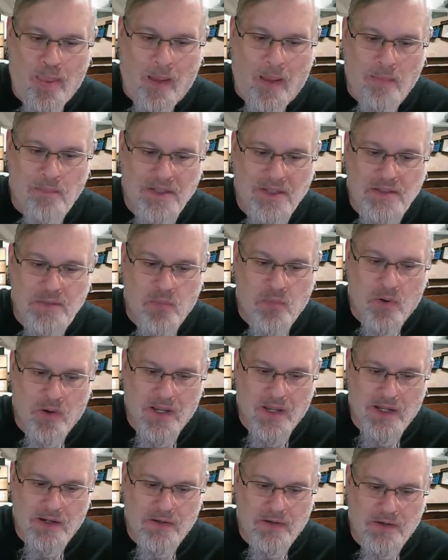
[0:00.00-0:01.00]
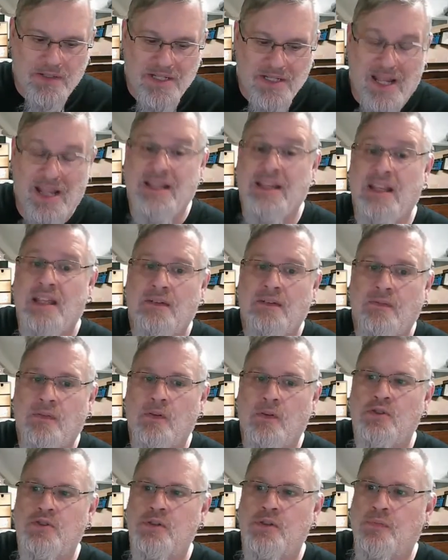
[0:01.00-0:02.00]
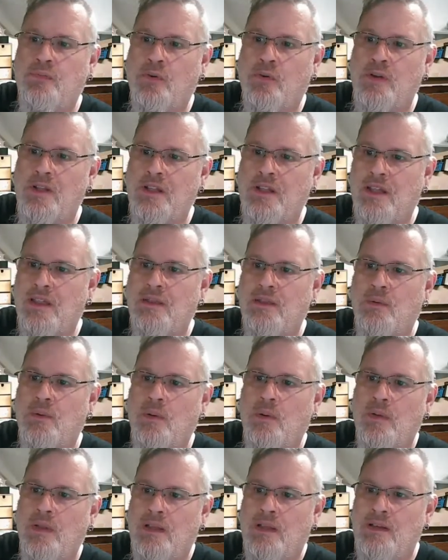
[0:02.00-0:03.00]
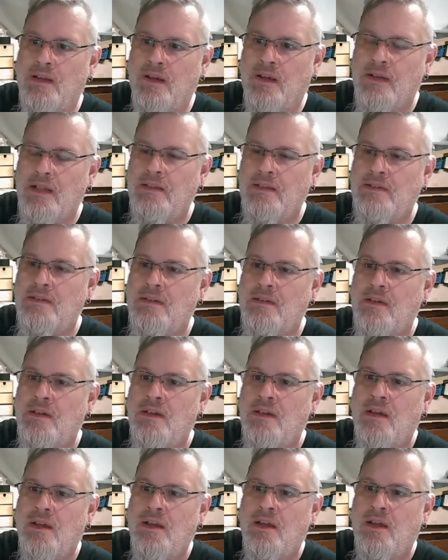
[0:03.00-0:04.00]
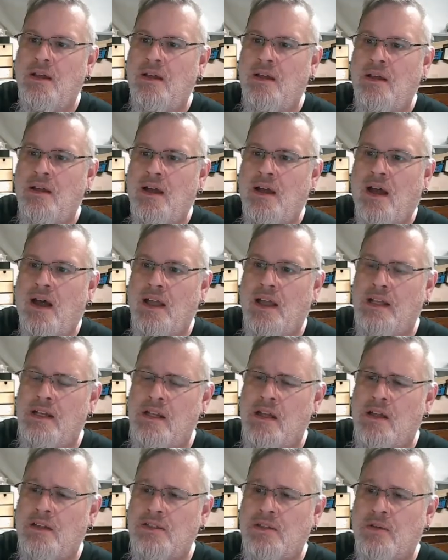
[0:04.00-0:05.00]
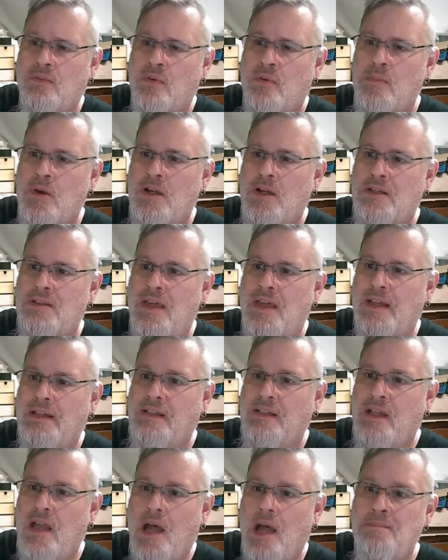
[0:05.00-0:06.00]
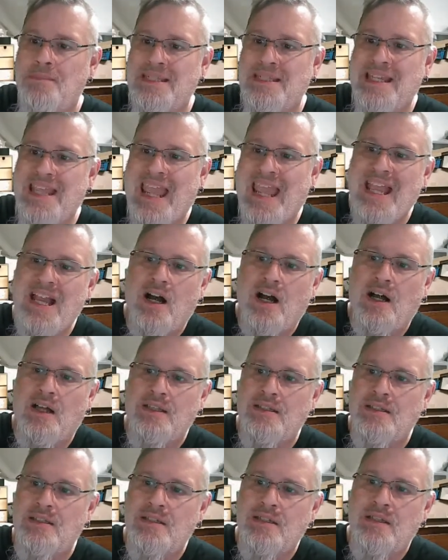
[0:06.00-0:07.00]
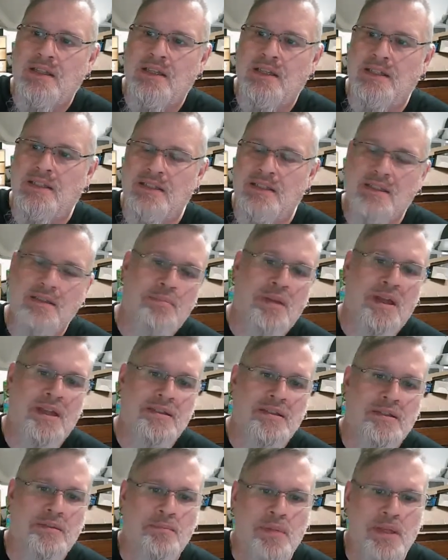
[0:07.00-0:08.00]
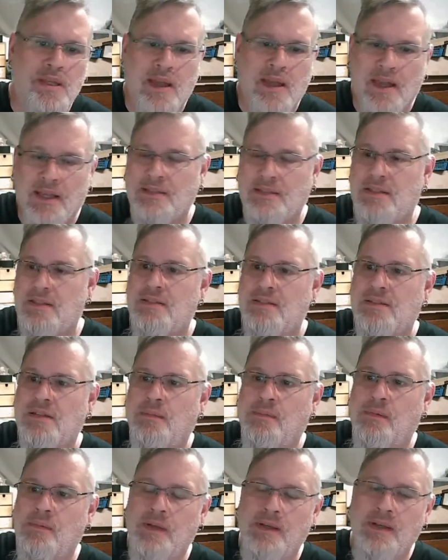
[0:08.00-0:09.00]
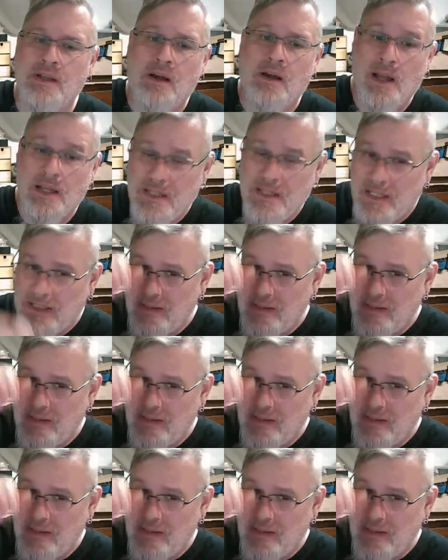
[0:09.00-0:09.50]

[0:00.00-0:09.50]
much more entertaining version of 40K than what we get nowadays. And he also remarked that Comes Chaos is the best BX supplement. Now, I